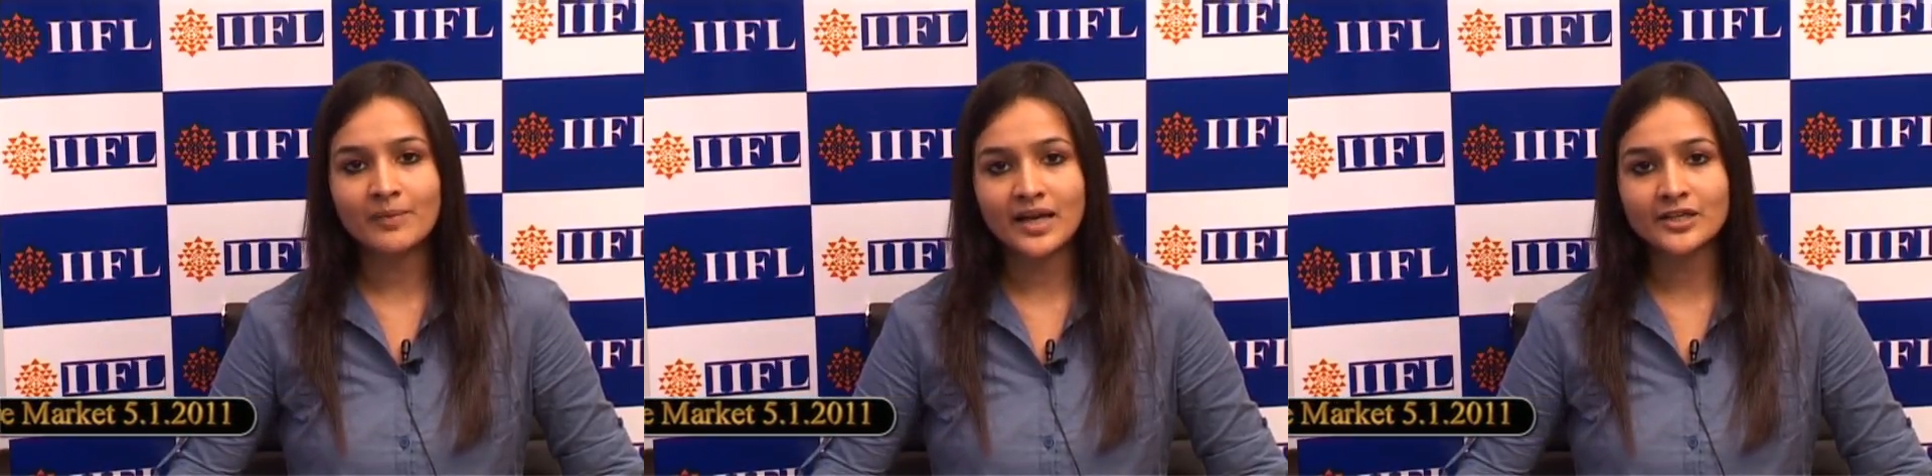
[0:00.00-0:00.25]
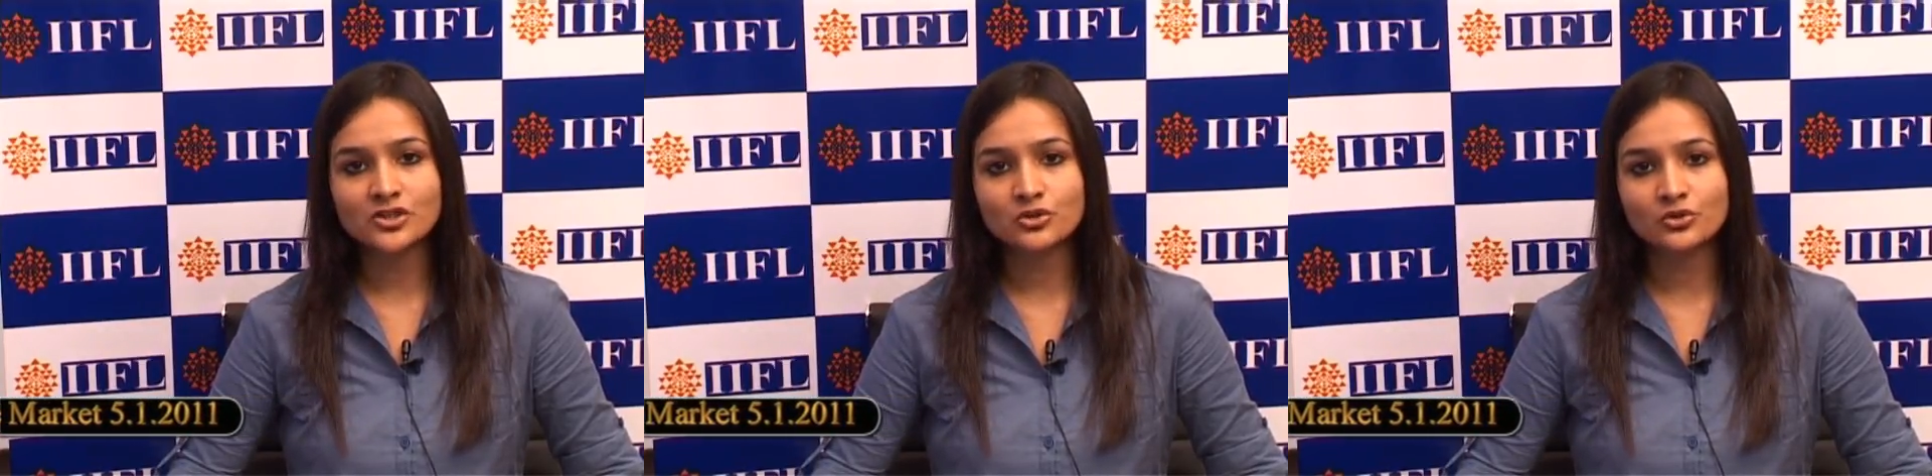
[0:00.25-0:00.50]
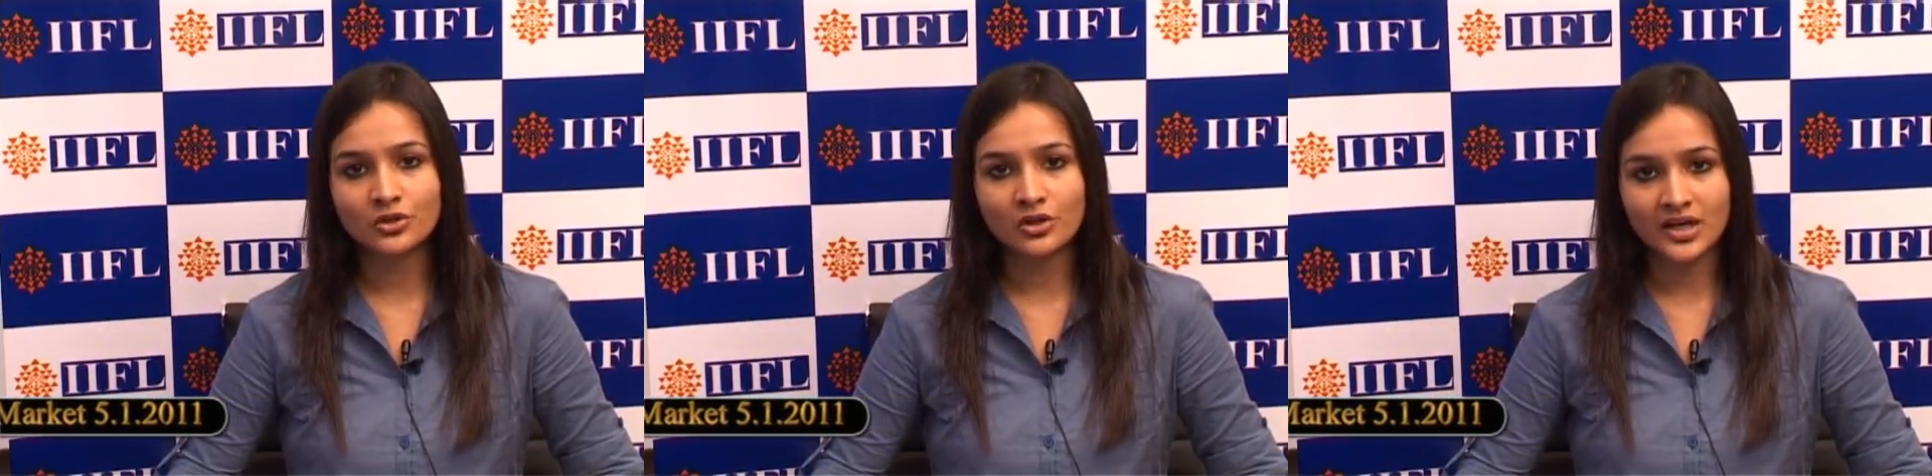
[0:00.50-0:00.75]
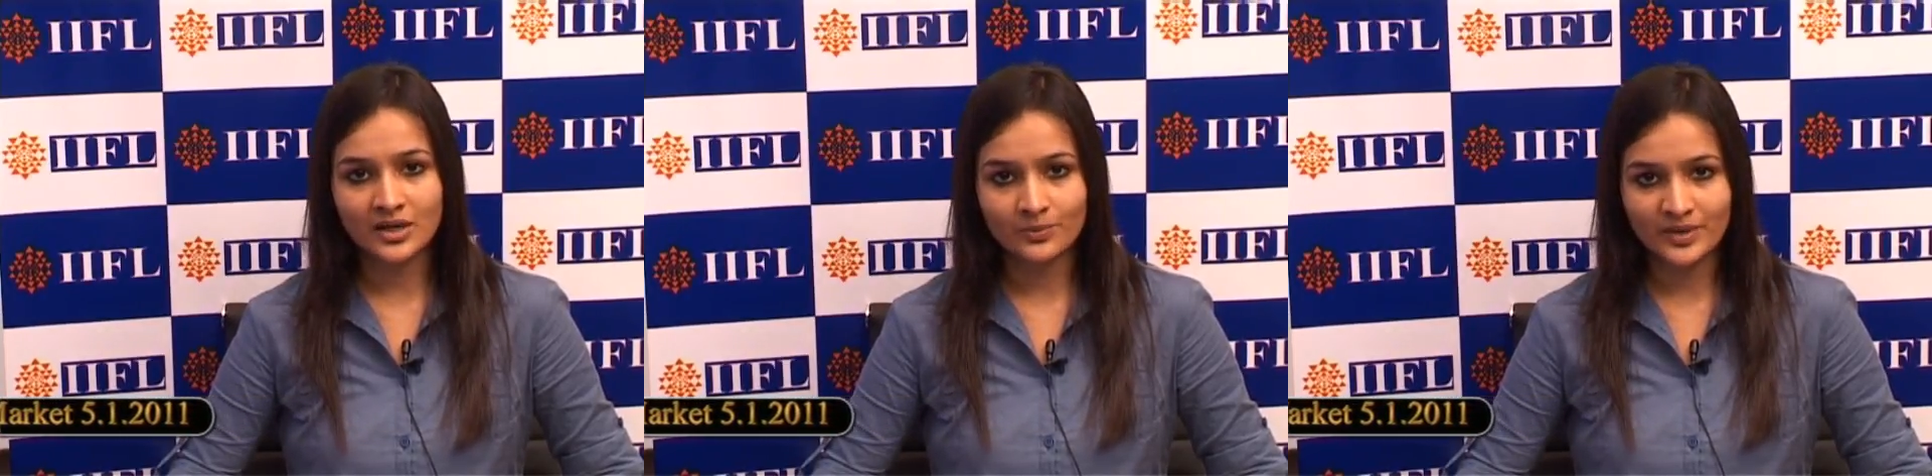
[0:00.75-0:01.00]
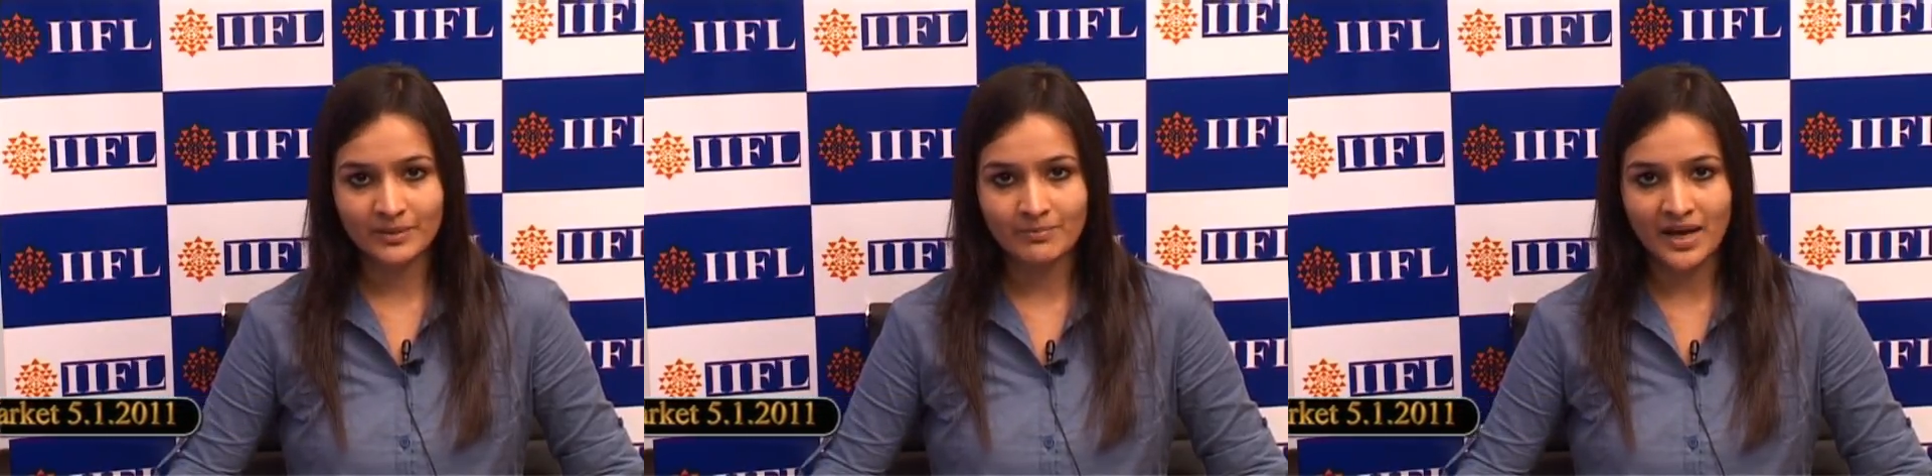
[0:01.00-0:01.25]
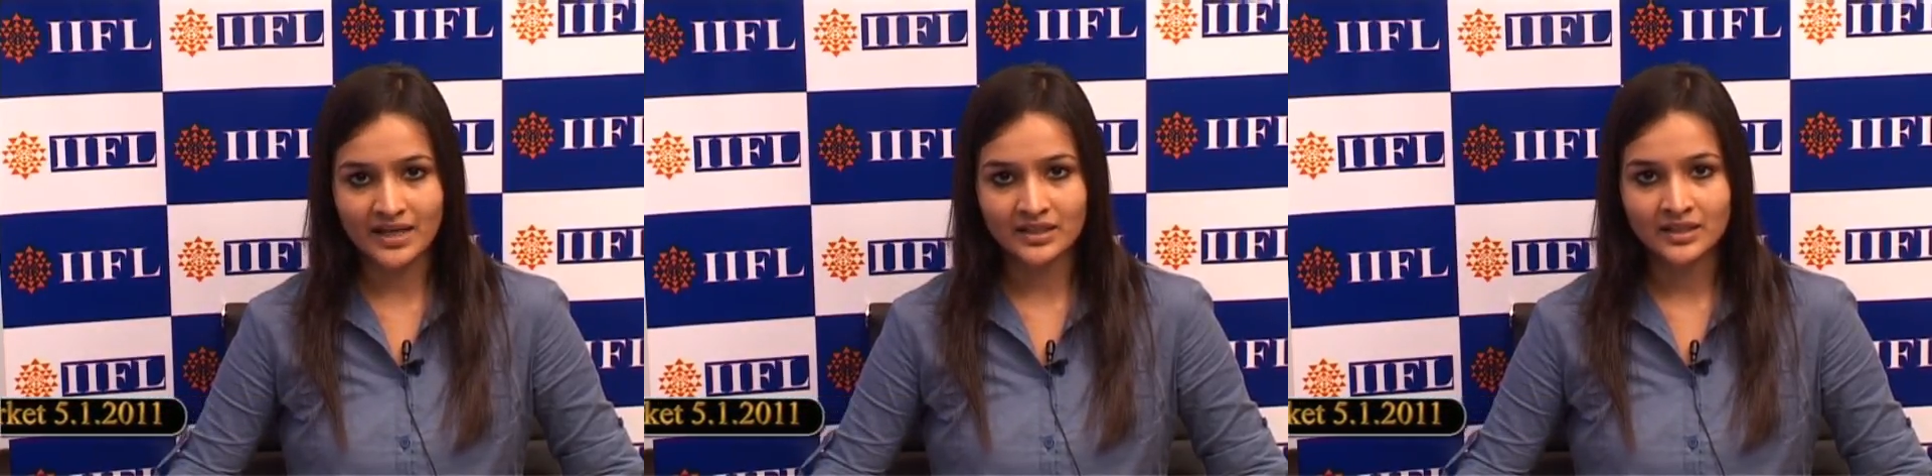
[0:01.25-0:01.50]
managed to claw our way
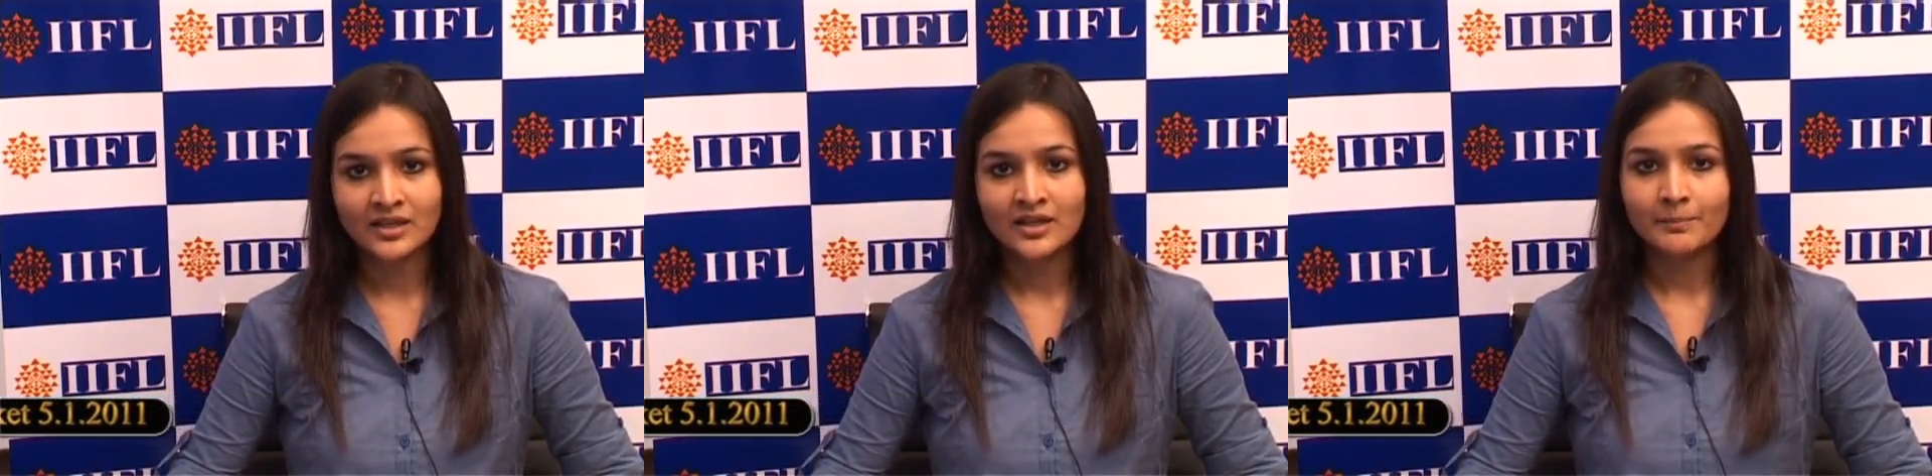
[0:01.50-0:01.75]
back.